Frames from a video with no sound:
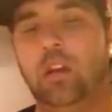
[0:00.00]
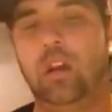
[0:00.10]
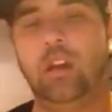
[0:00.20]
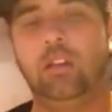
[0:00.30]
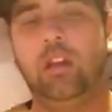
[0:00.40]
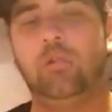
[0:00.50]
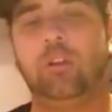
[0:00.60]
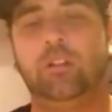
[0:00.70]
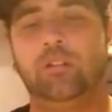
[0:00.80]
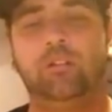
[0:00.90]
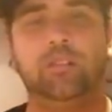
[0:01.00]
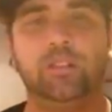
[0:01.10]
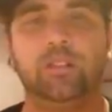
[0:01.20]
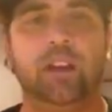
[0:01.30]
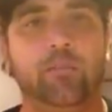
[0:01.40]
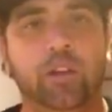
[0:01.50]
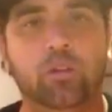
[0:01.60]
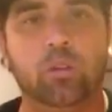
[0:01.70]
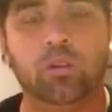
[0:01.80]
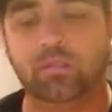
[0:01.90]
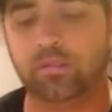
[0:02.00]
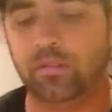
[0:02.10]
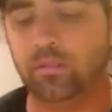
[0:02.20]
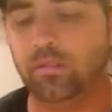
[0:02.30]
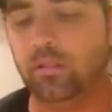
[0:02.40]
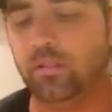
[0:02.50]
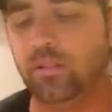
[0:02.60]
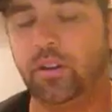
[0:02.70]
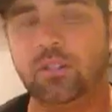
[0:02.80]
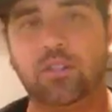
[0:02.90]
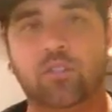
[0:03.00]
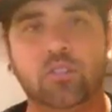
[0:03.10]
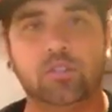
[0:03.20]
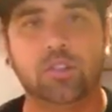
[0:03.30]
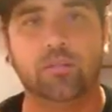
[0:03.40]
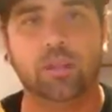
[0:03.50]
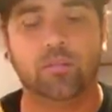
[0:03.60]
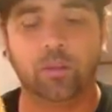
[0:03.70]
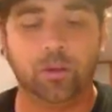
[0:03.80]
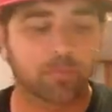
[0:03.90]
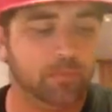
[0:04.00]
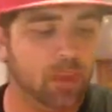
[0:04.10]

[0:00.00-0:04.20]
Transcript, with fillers: and that way it fits your 9 by 12 for yourself into a stamped envelope.